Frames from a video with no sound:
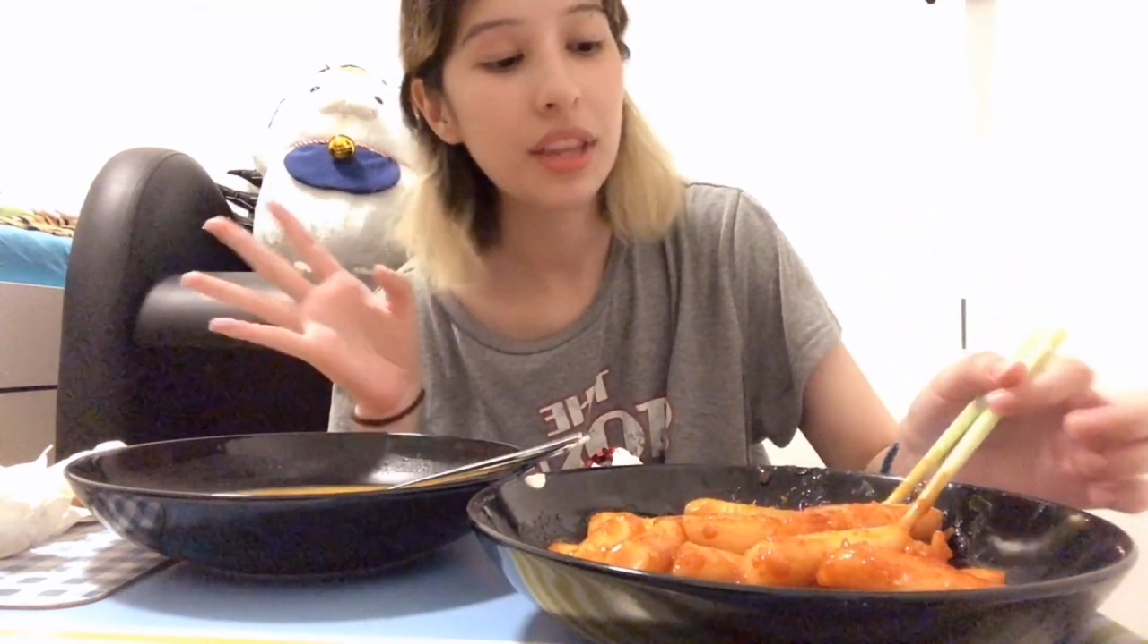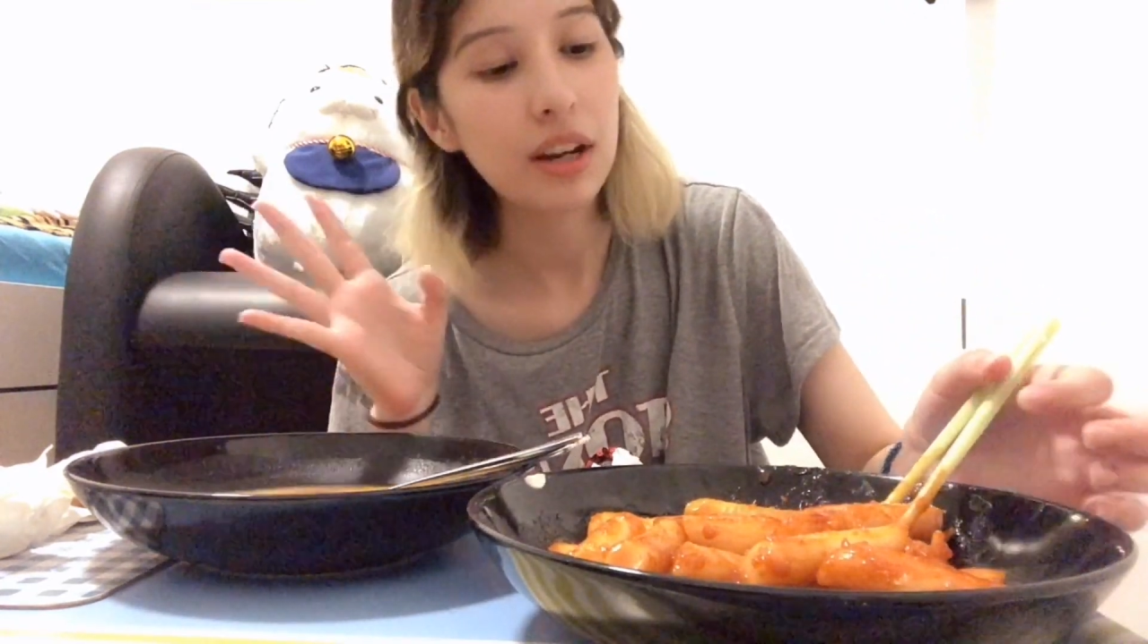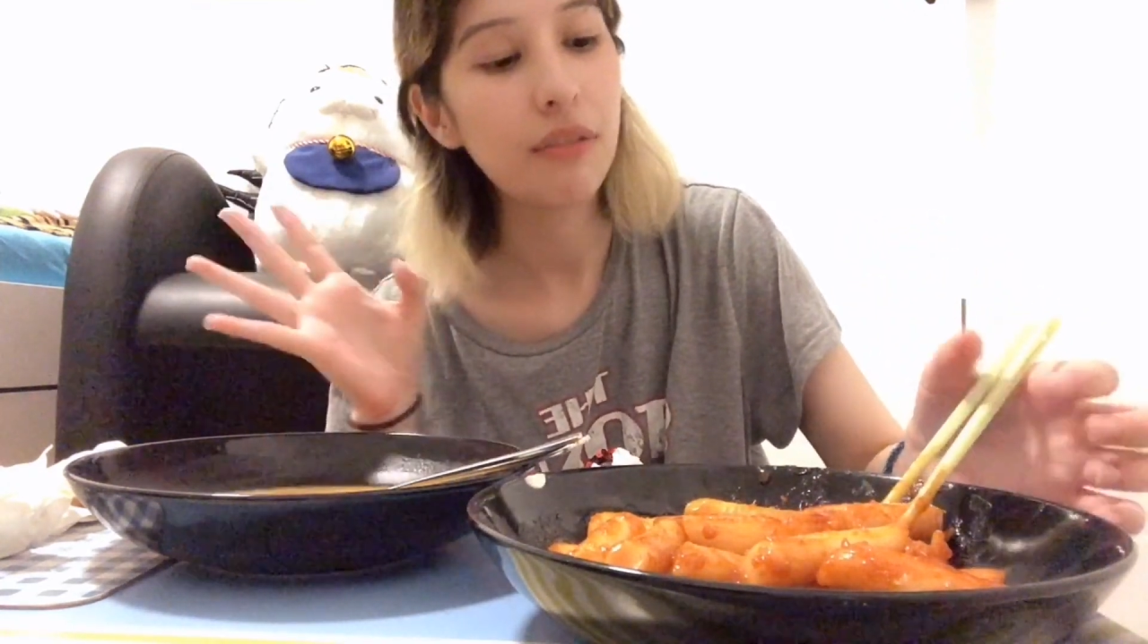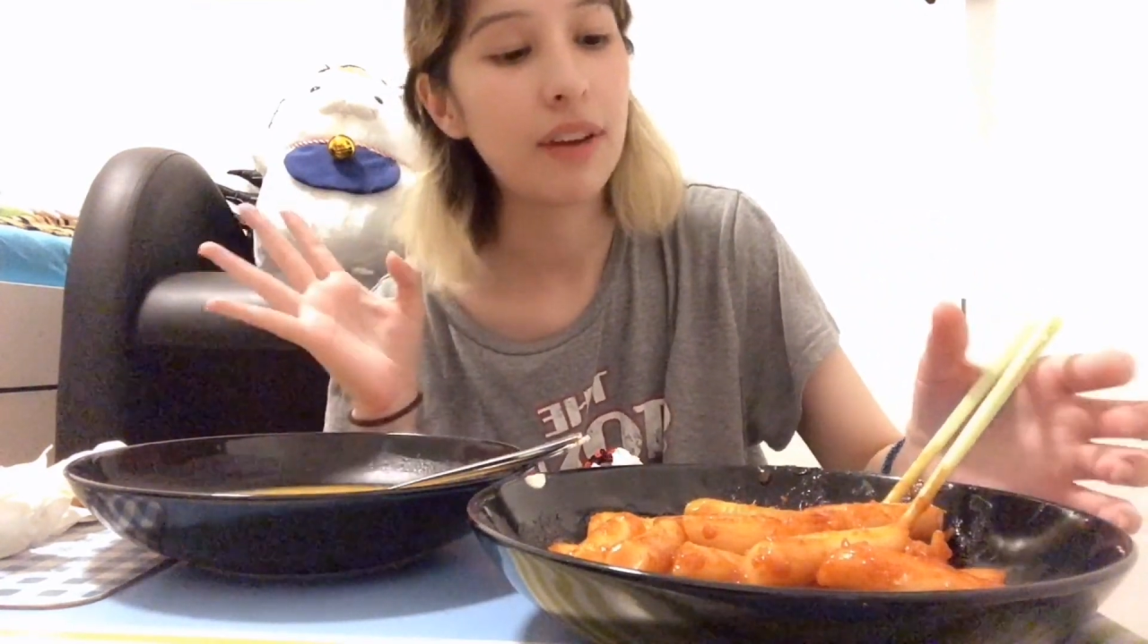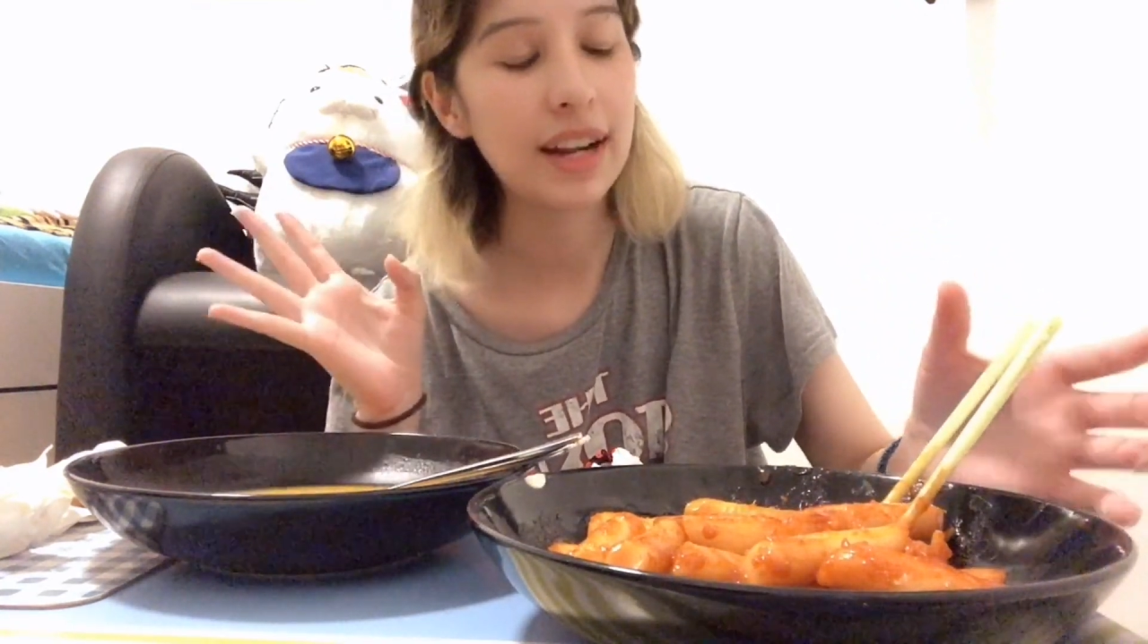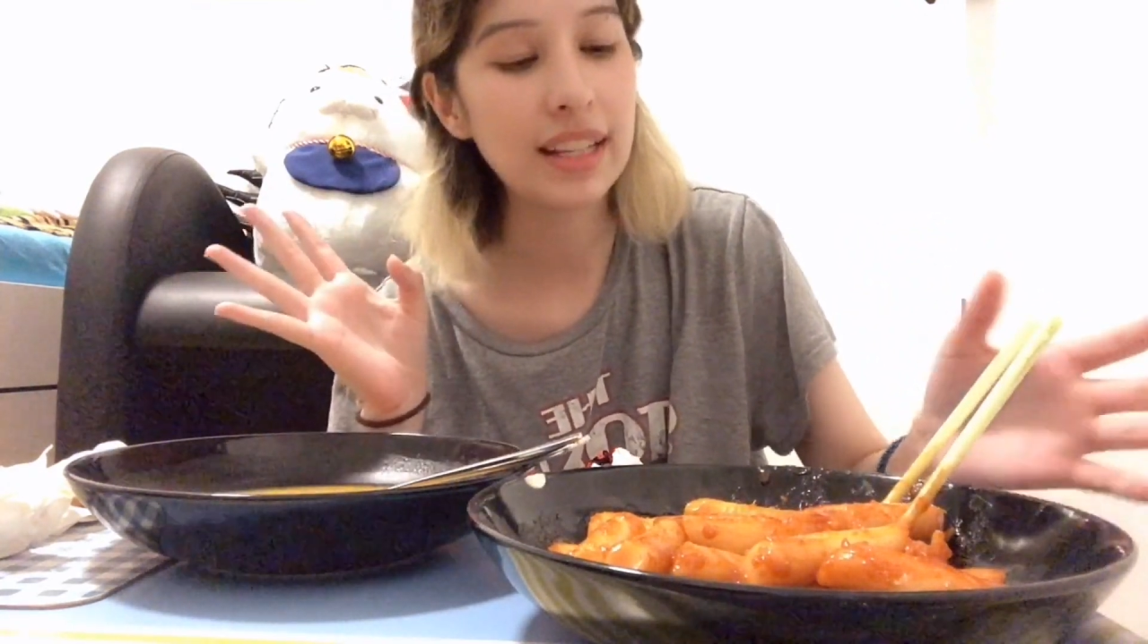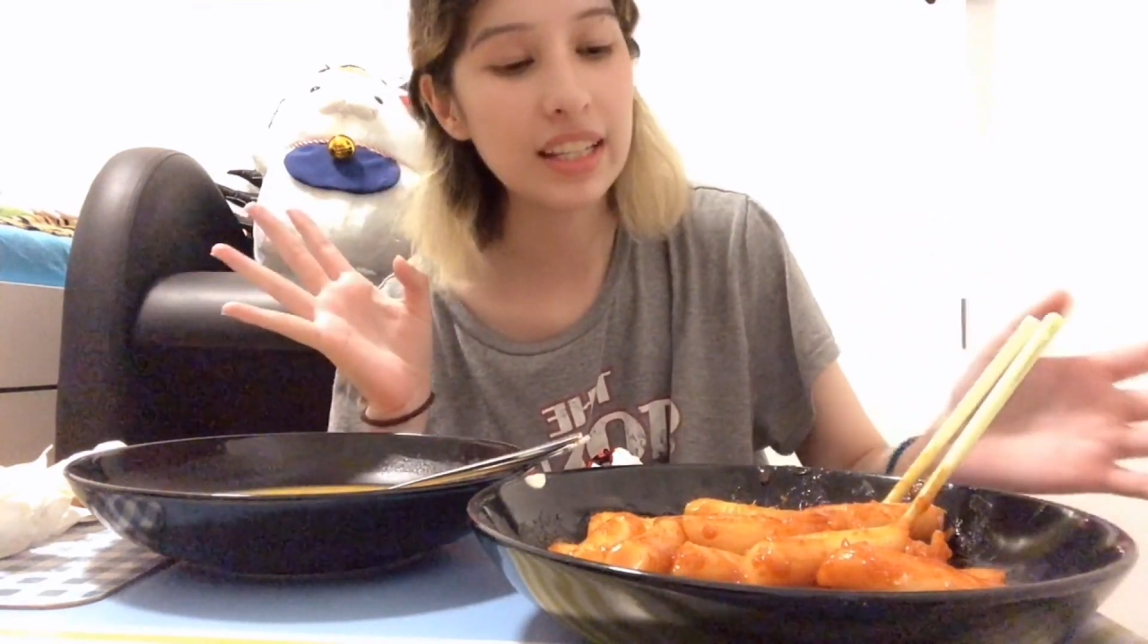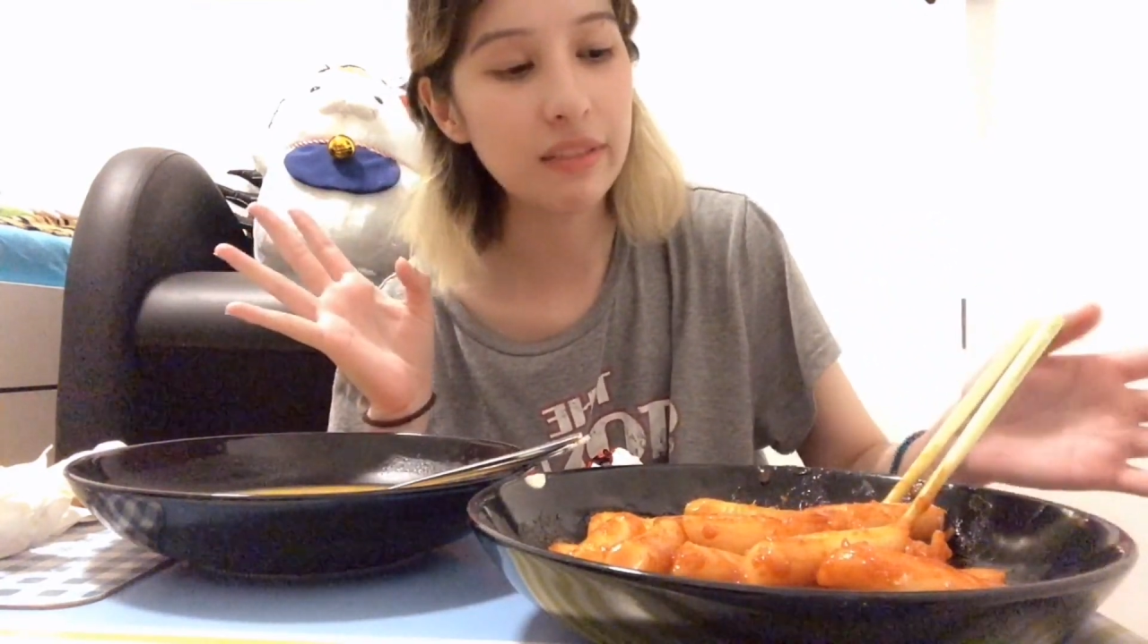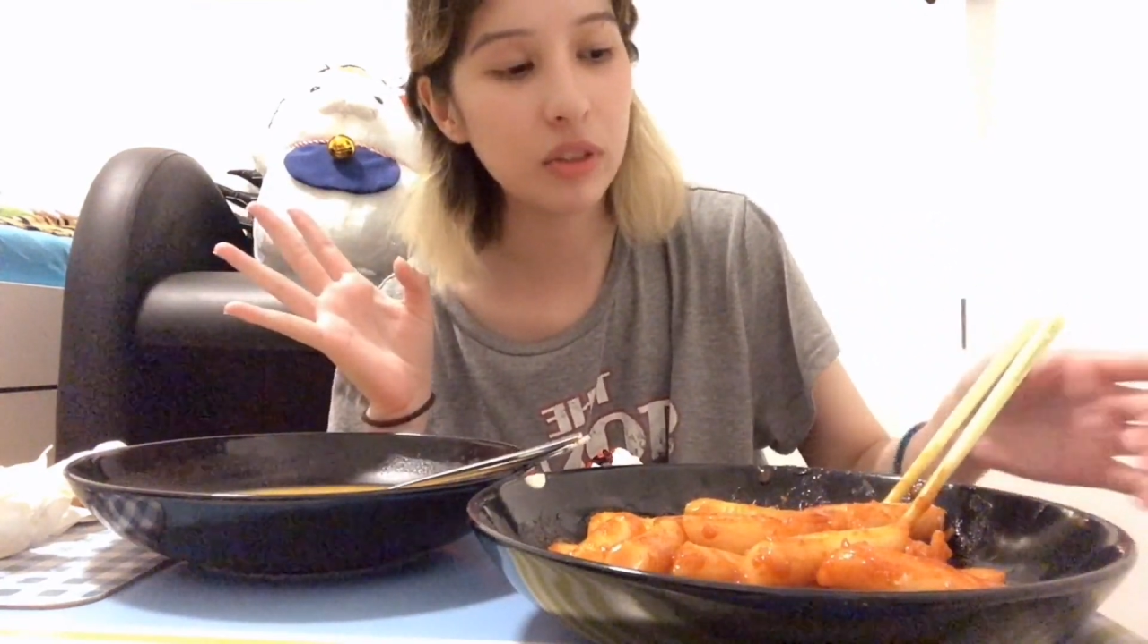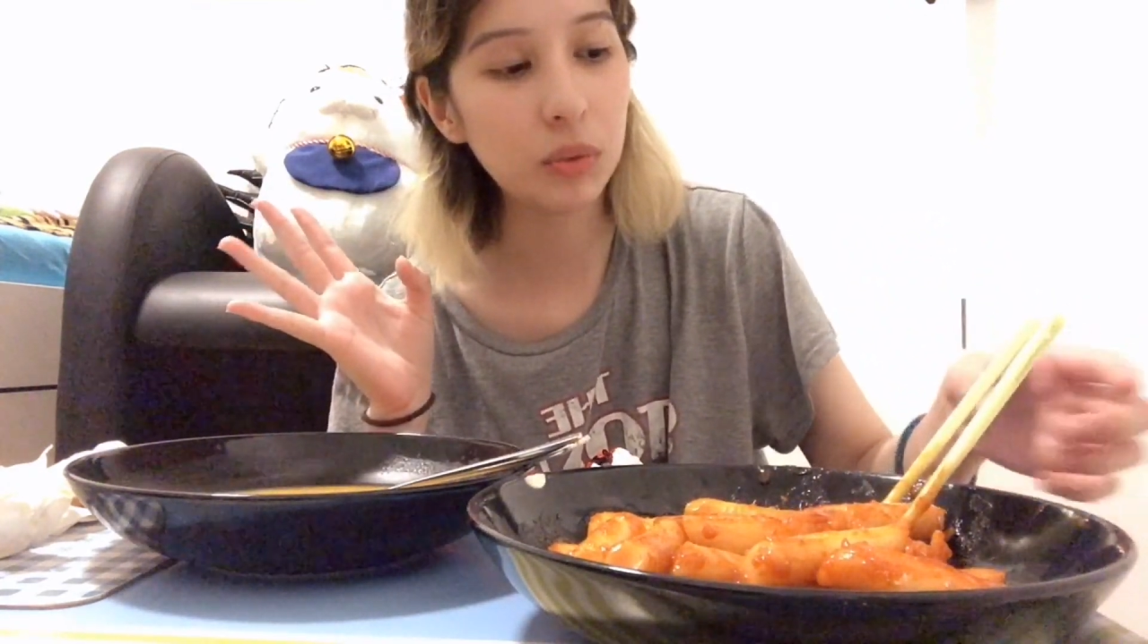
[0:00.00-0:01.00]
fighting
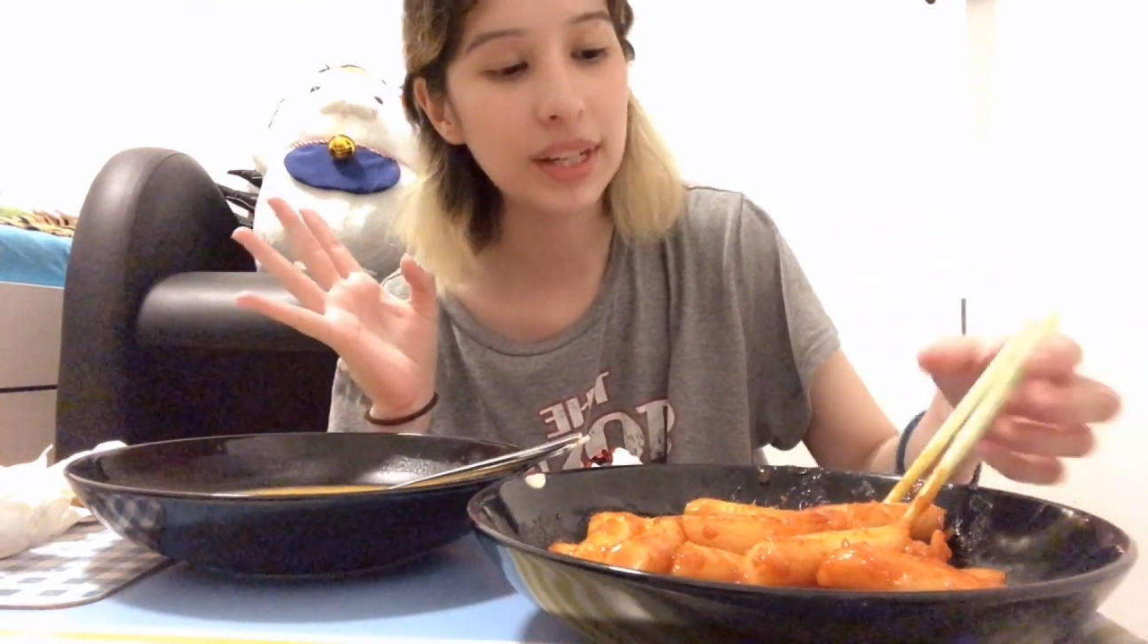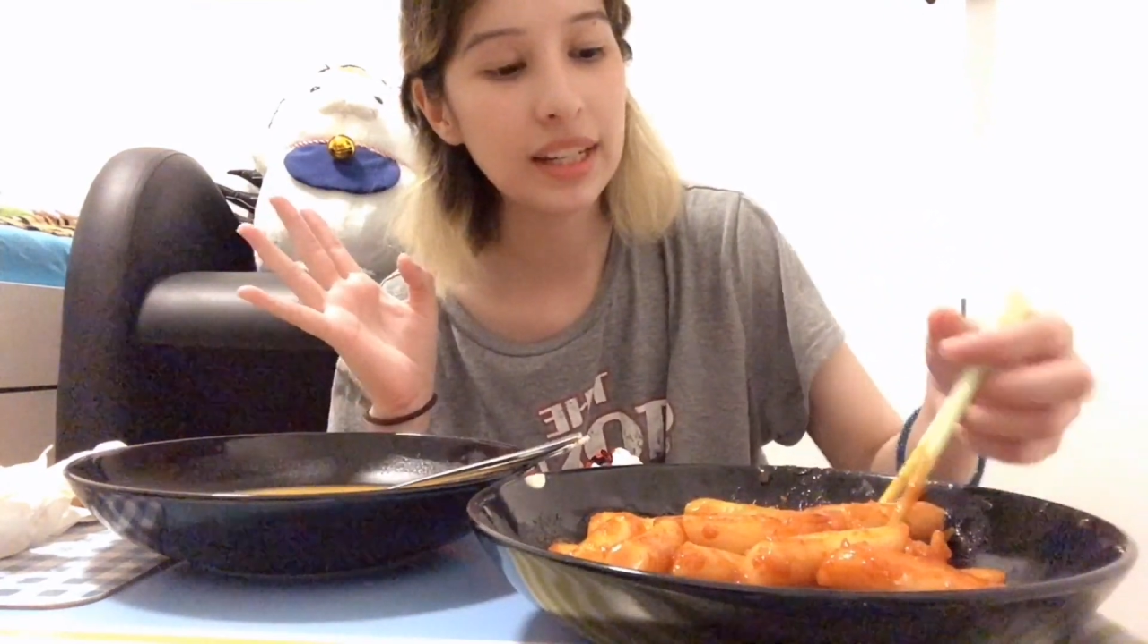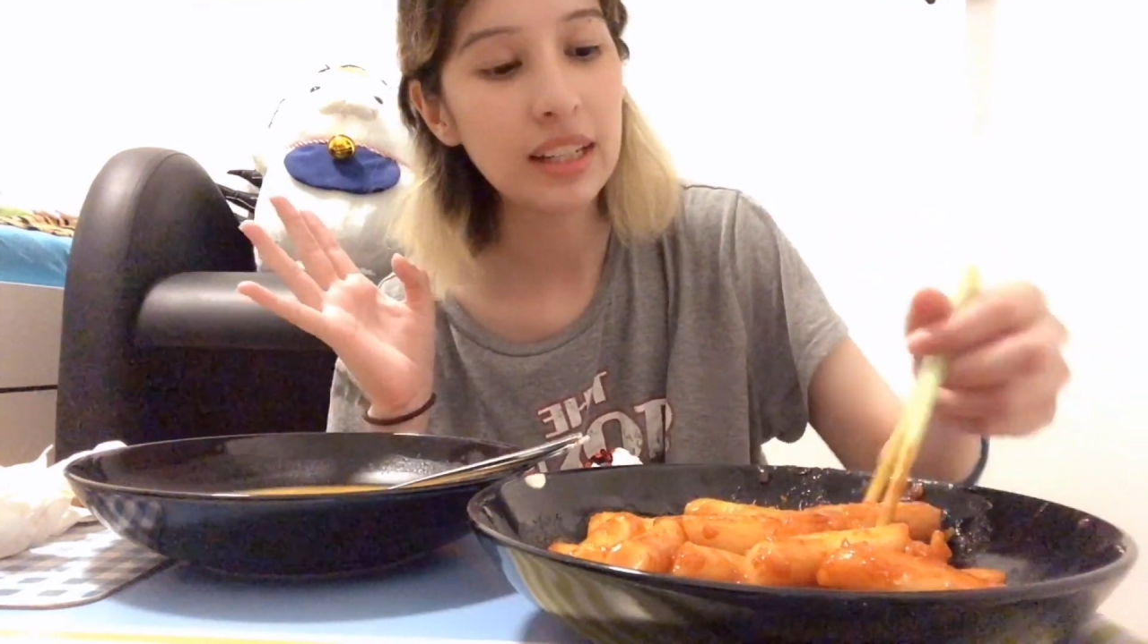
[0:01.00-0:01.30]
evil, right?